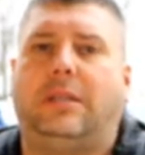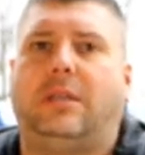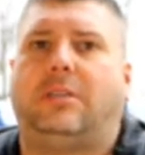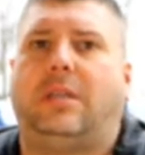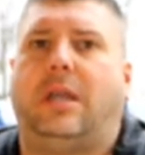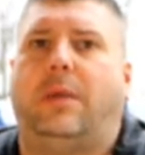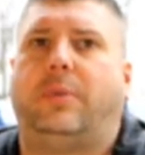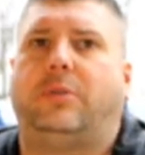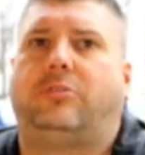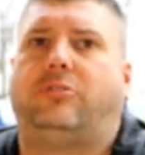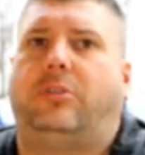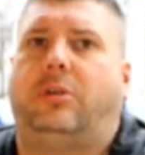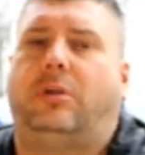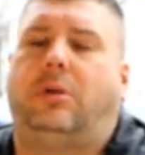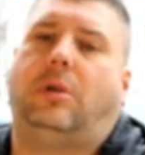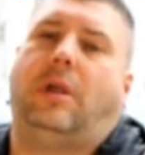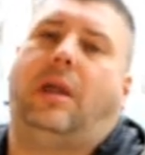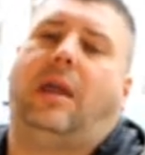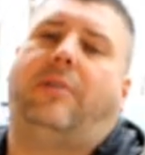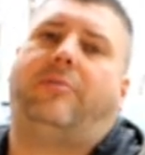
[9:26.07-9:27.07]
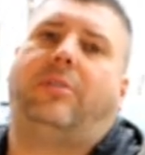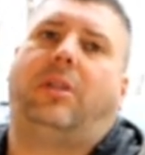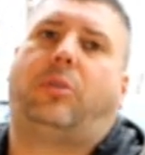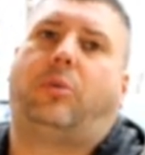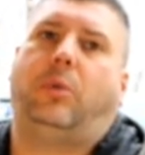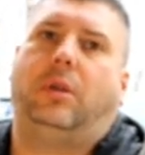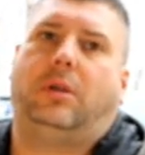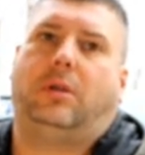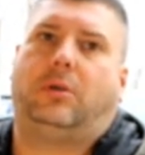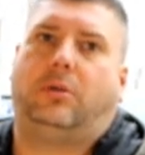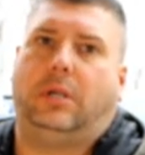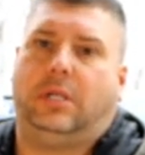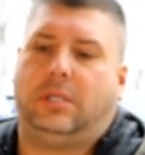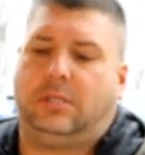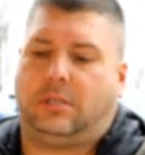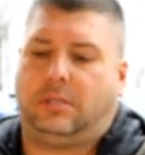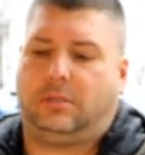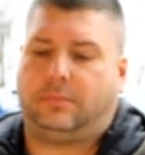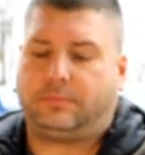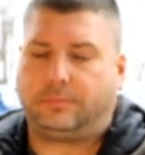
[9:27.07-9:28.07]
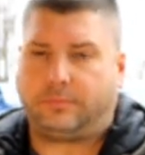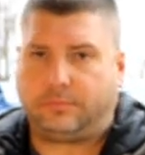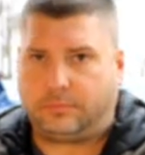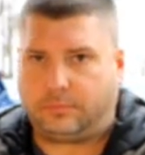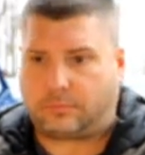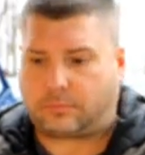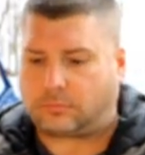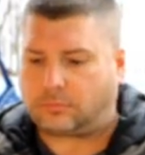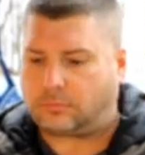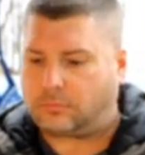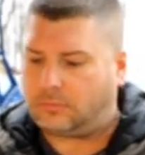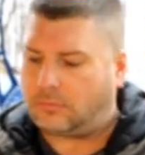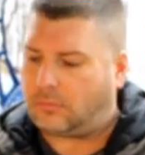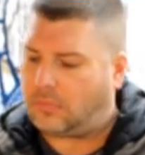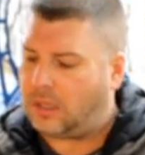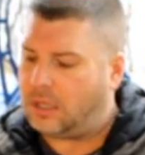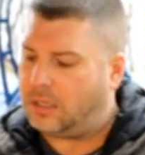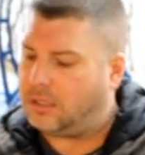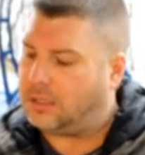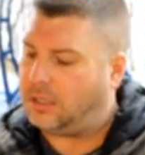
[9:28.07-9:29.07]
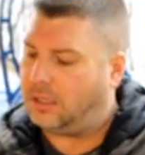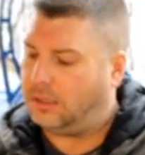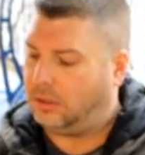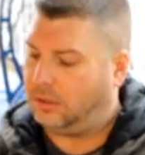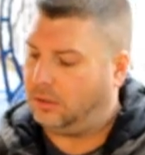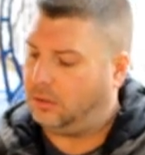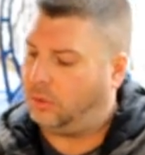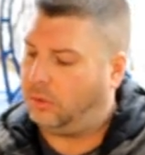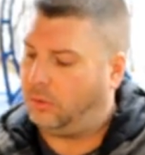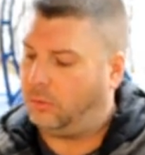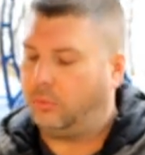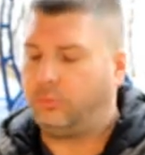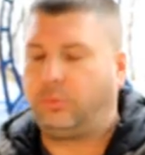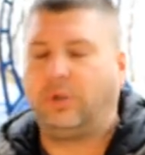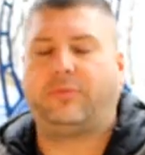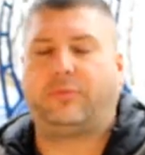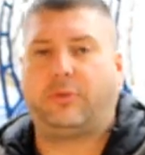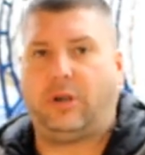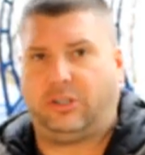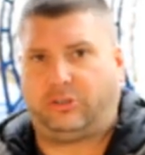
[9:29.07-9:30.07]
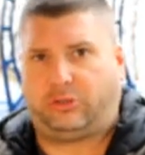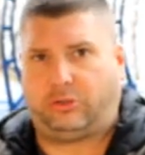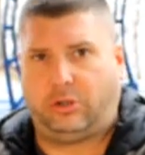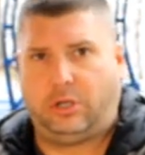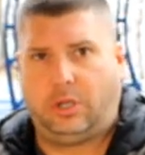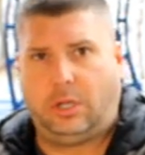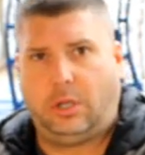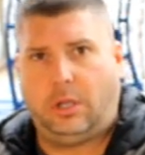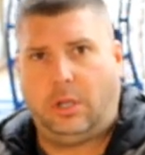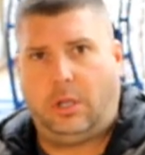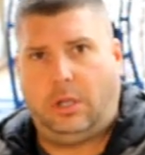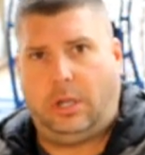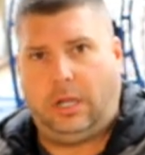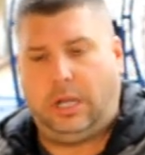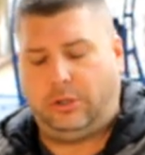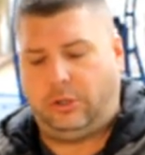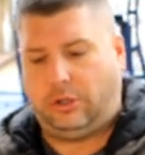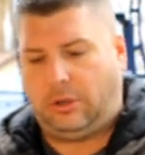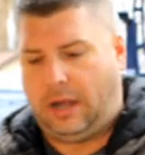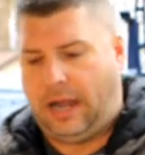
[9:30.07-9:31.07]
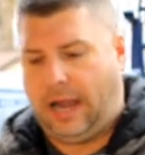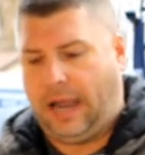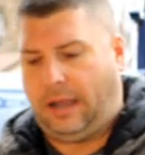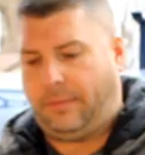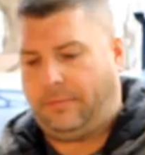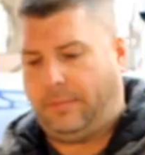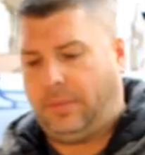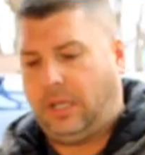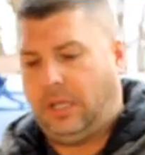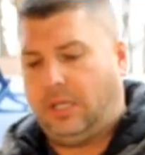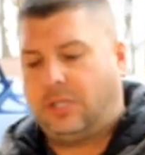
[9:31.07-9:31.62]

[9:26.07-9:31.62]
the temperature every 3 degrees to refresh in your app.